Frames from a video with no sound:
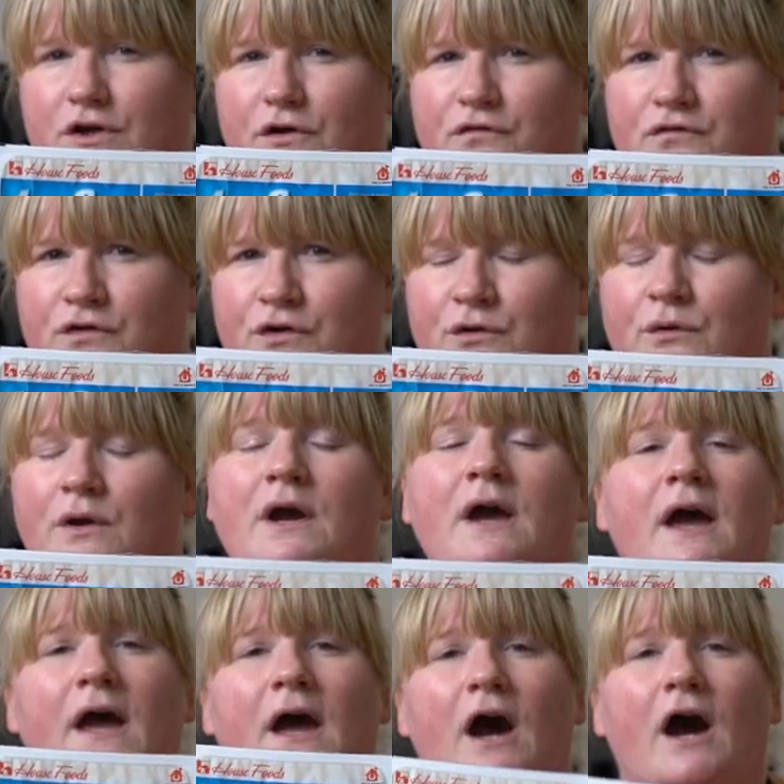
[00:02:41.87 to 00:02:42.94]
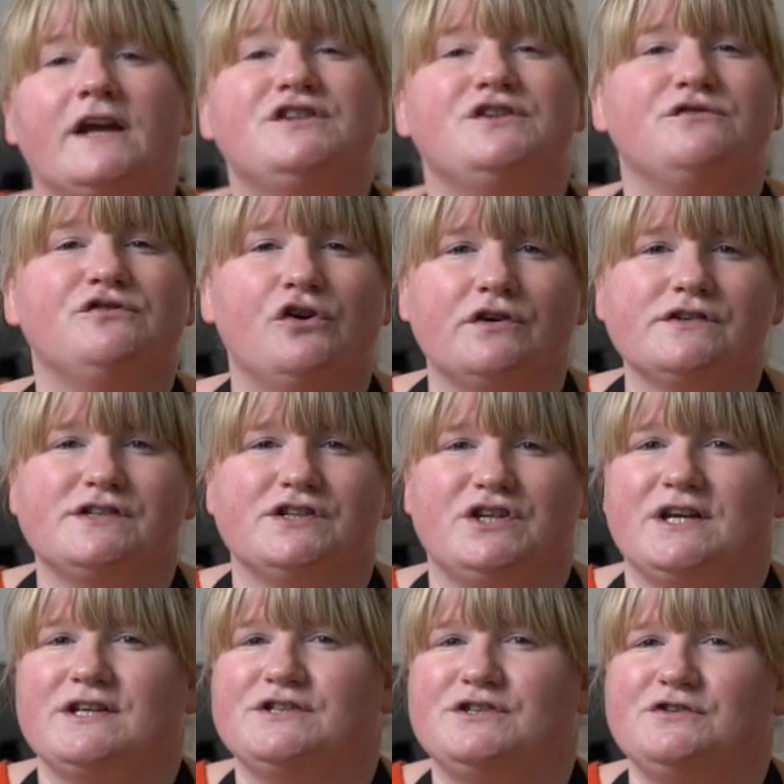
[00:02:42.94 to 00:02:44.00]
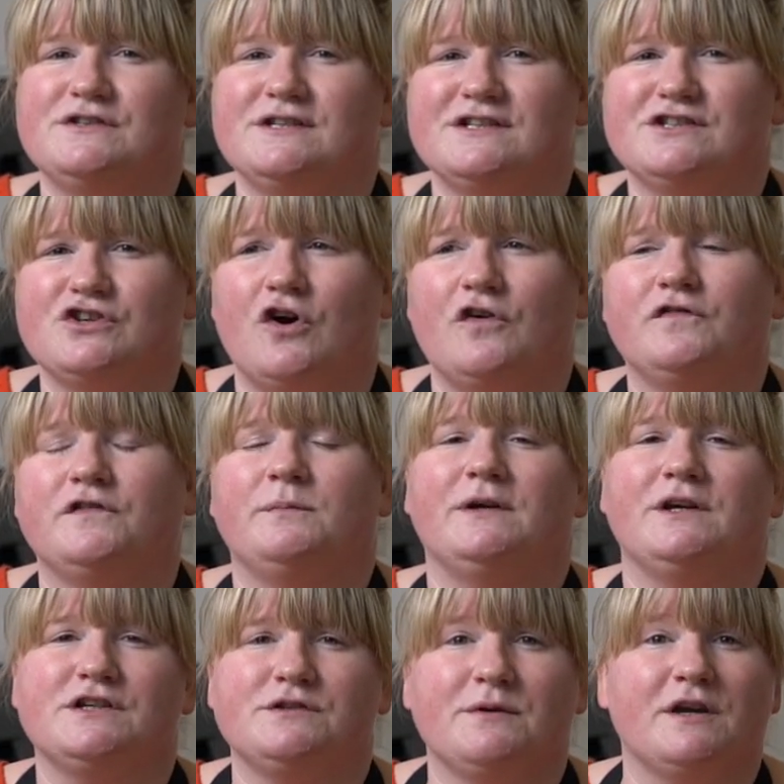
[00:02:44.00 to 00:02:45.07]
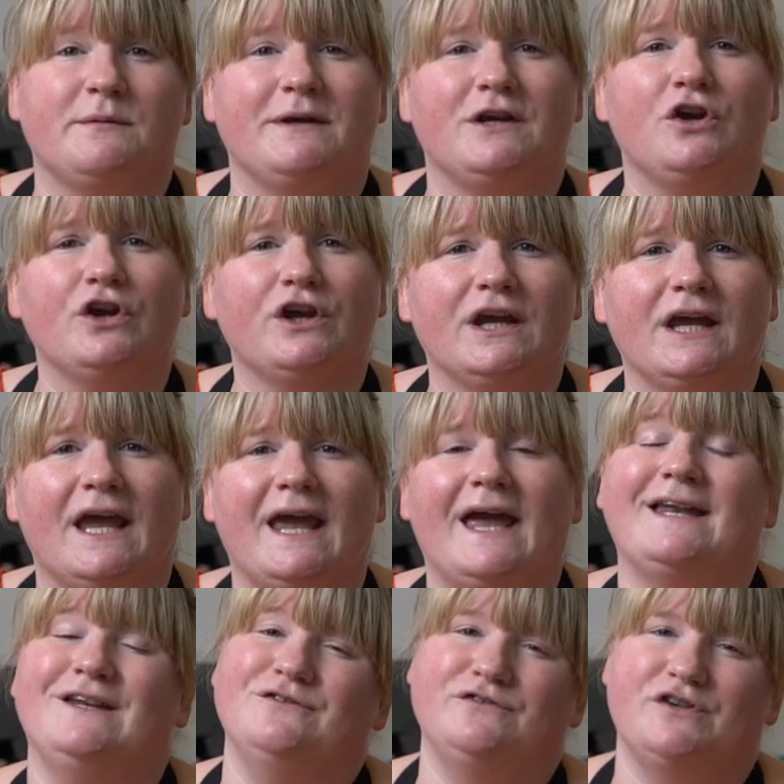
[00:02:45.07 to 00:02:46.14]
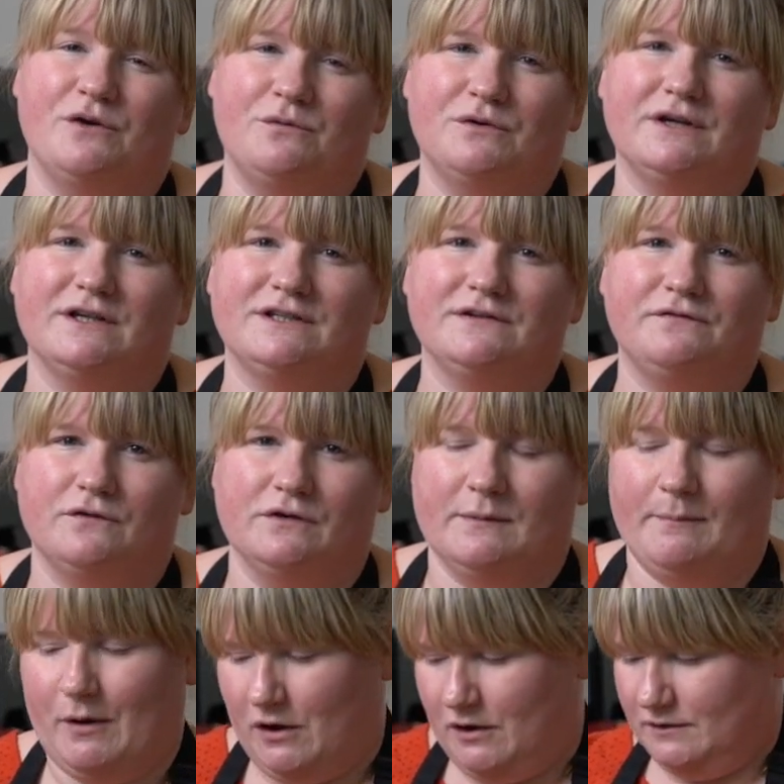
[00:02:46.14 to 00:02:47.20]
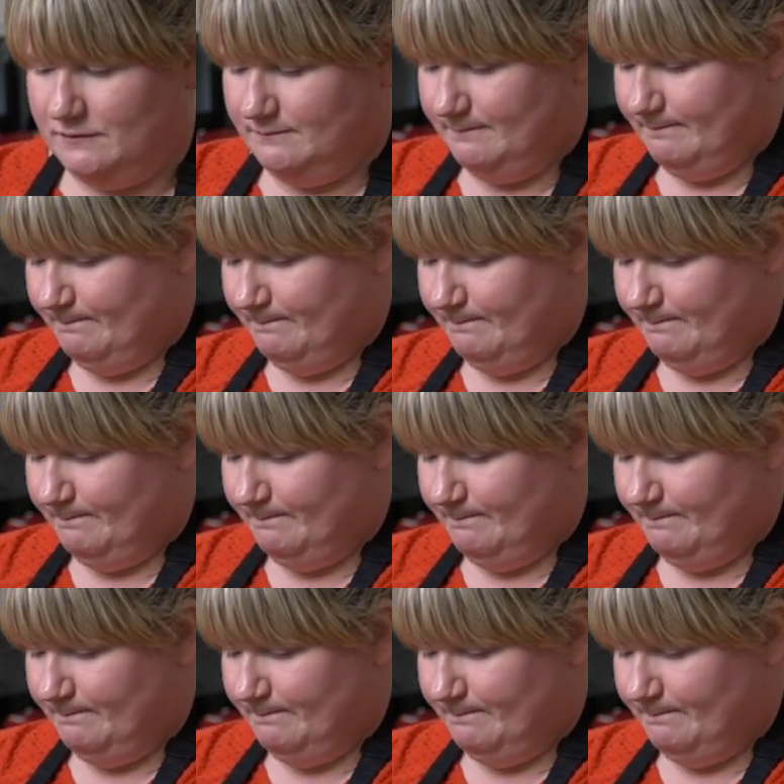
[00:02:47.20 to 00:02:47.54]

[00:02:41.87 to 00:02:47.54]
tofu. I do not suggest using soft because we're going to be cooking it and you don't want it to fall apart.